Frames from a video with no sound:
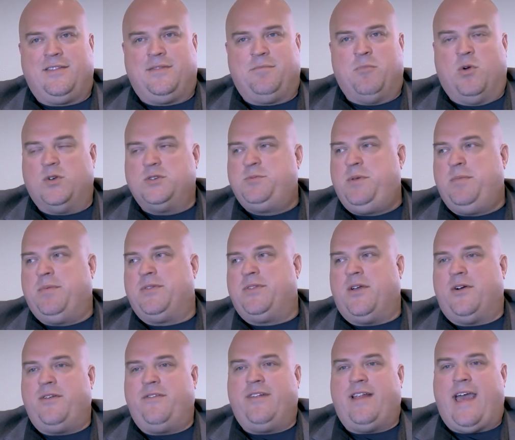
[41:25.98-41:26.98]
most people
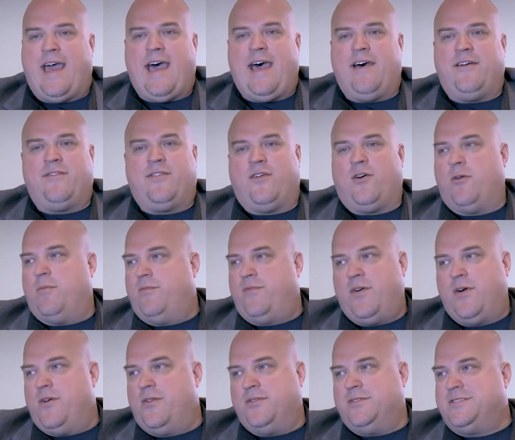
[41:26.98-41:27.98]
don't even have home
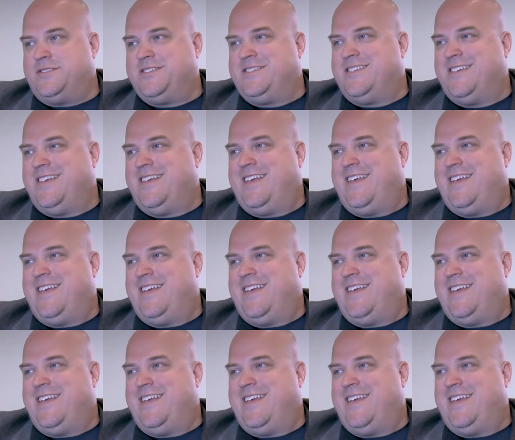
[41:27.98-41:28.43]
phones